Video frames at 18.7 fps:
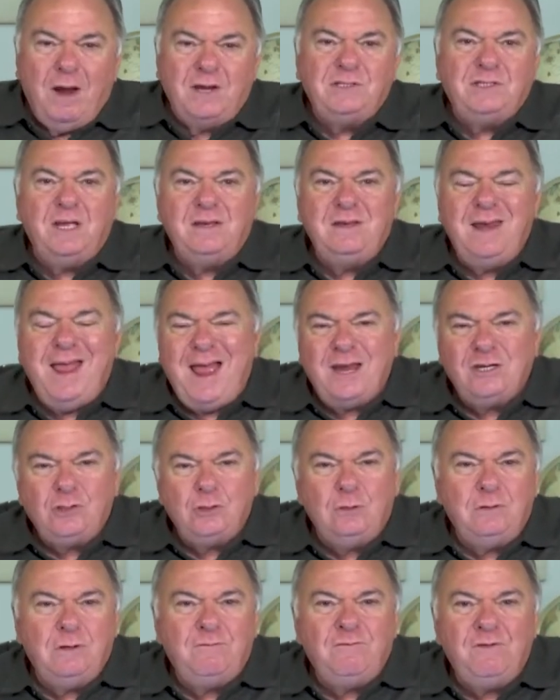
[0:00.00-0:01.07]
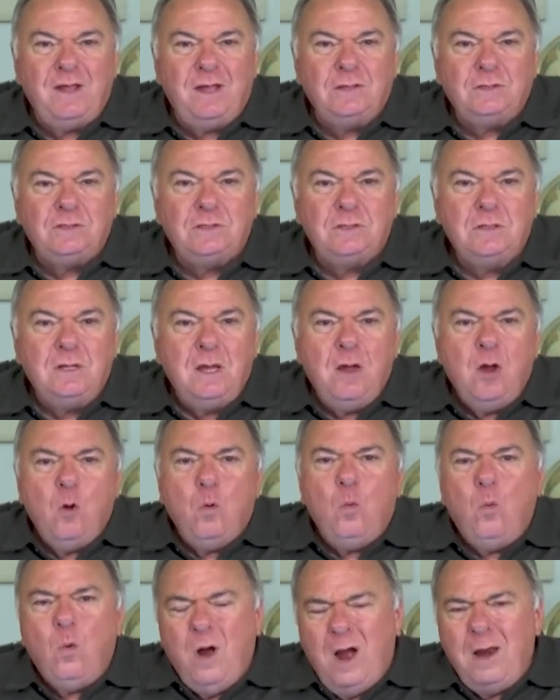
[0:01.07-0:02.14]
I said, national defense.
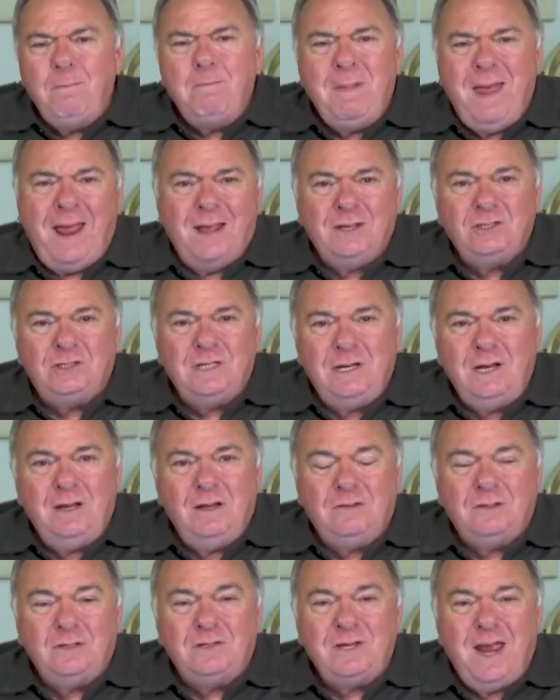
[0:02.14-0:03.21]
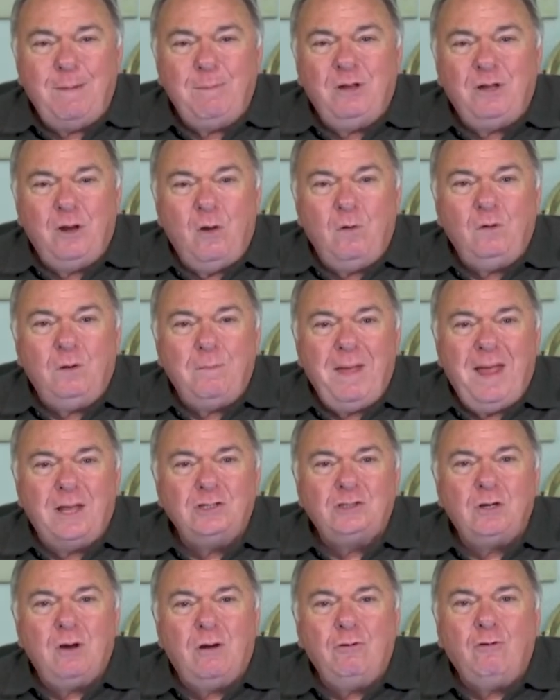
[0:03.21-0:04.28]
One man sitting at the table, an older man,
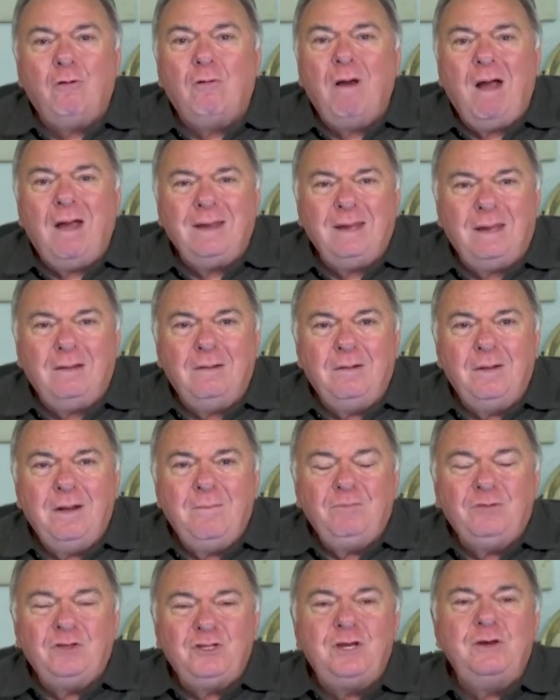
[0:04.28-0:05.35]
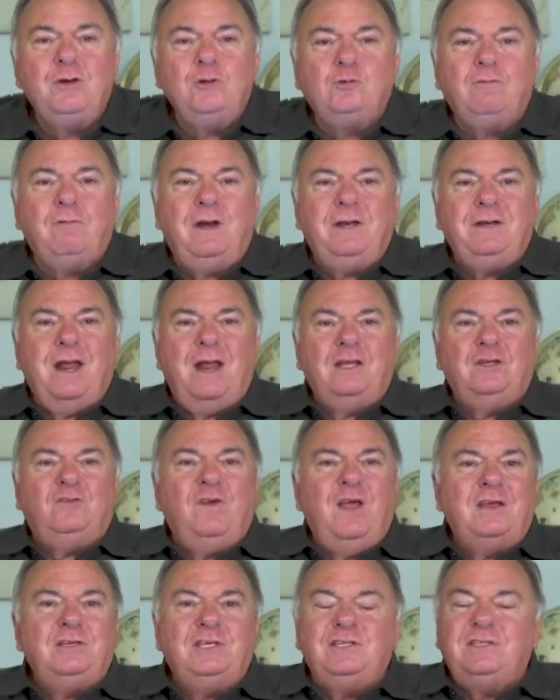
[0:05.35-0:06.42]
started crying. Tears were running down his
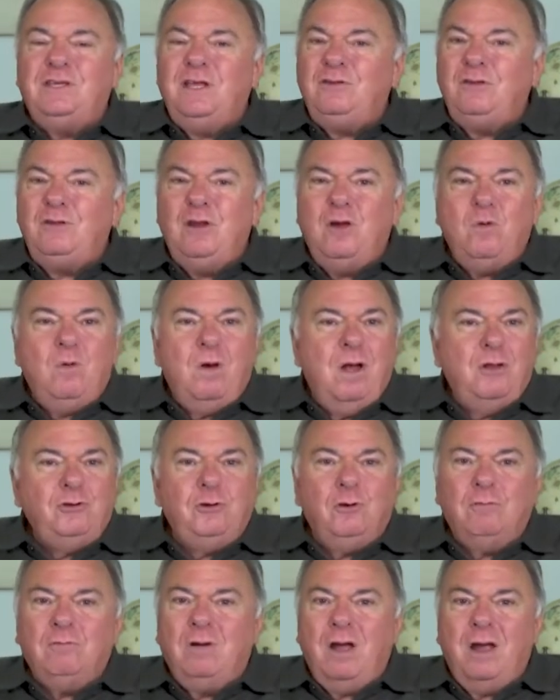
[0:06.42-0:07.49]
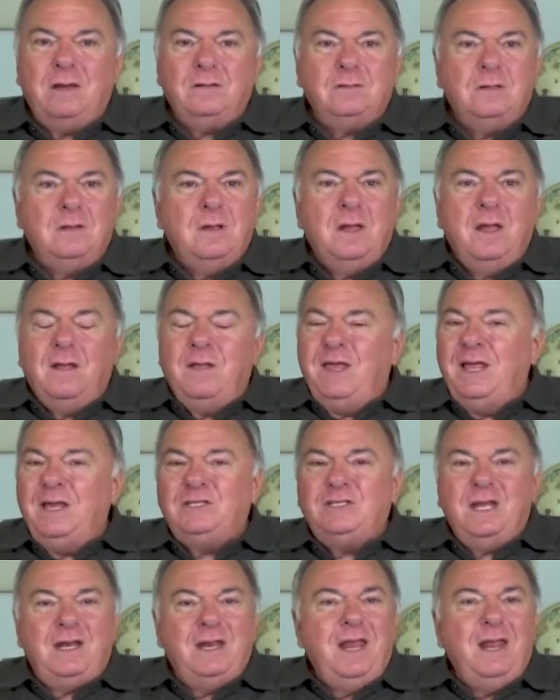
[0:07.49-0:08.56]
face. He said, you know what? You're right. He
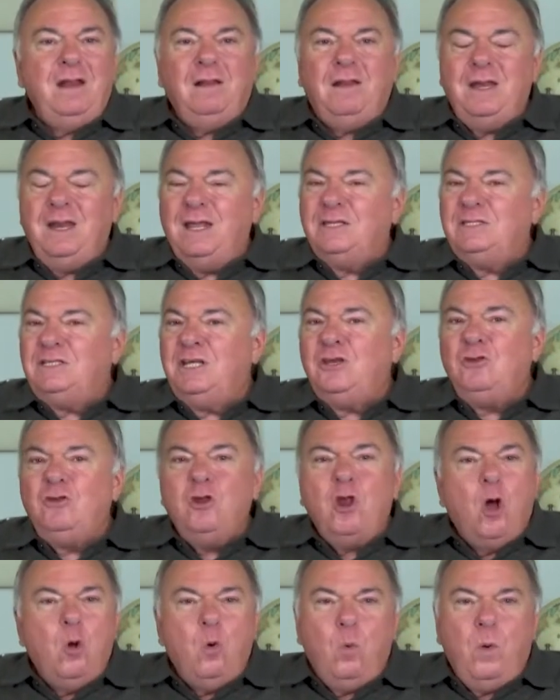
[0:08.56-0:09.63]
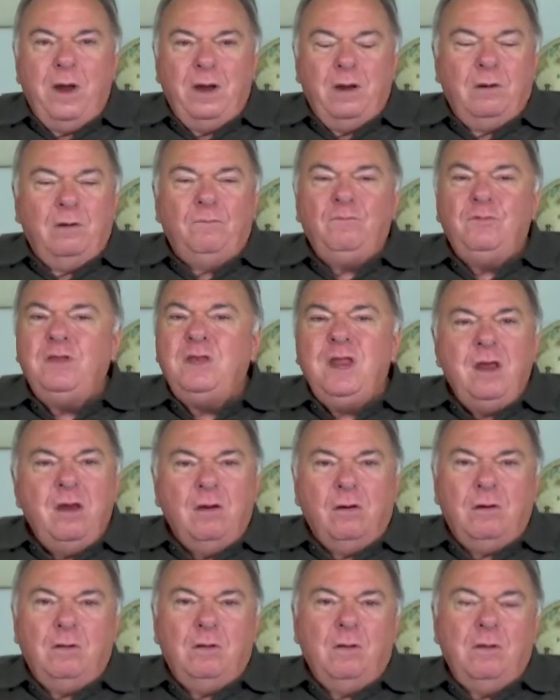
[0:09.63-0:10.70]
said, England is in nowhere
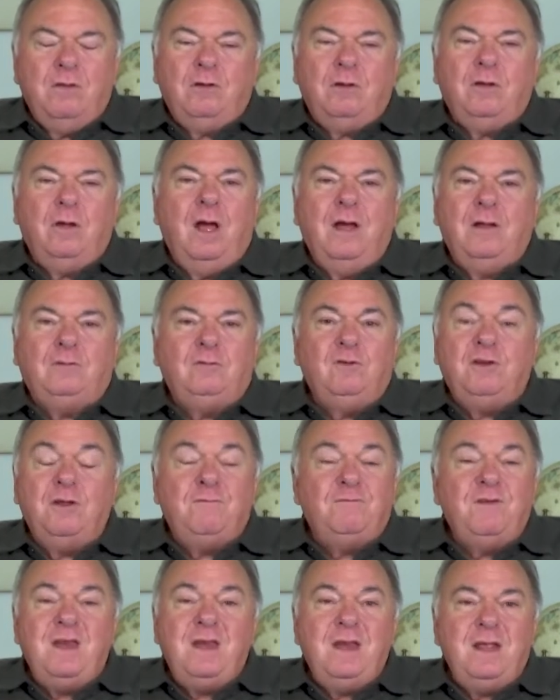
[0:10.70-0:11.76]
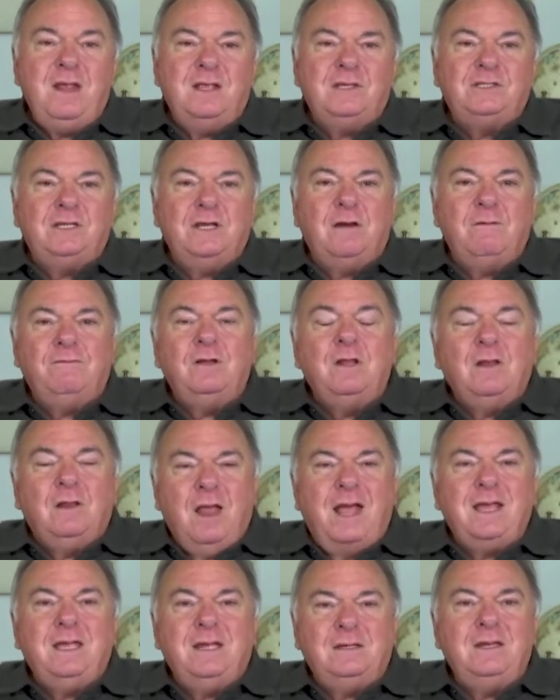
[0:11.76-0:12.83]
near defending itself
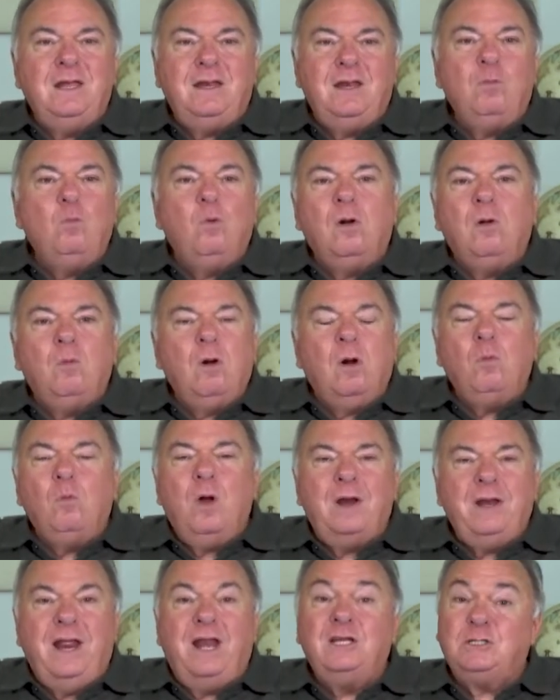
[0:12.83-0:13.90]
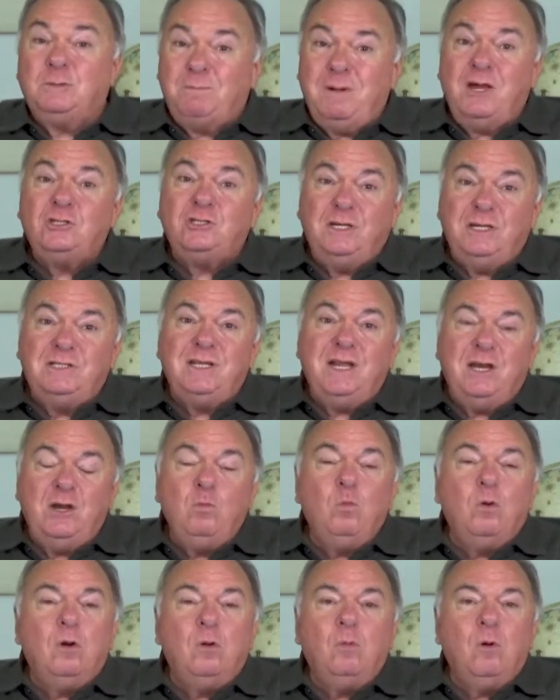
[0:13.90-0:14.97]
like it did in World War I, and especially, he said,
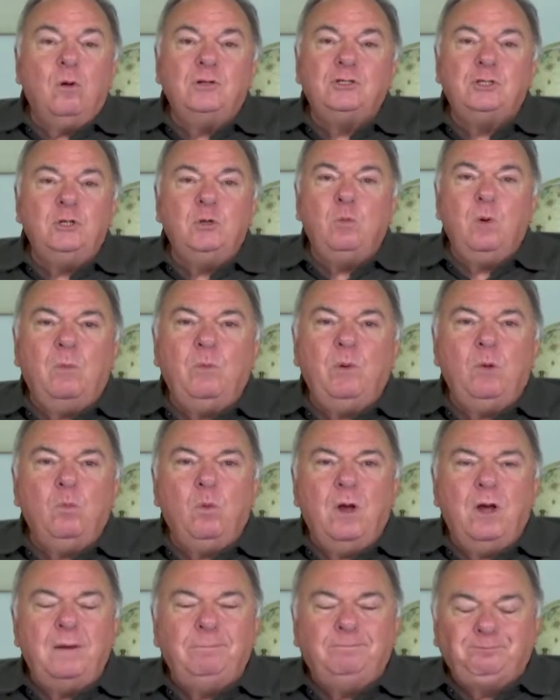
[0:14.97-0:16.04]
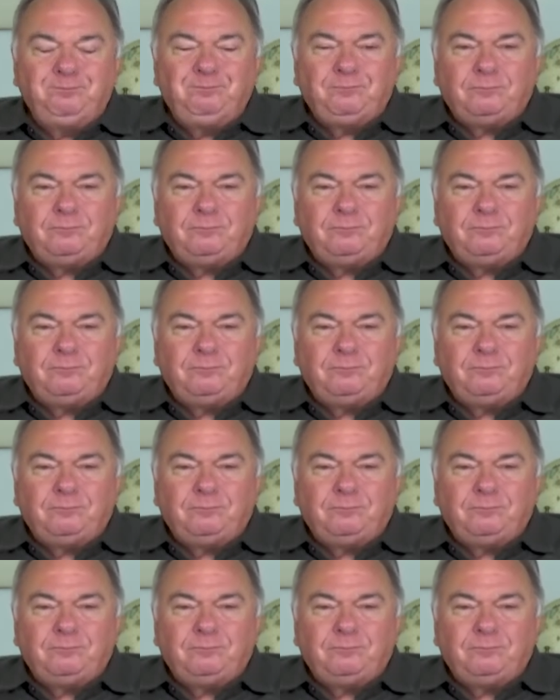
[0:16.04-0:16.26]
in World War II, we won.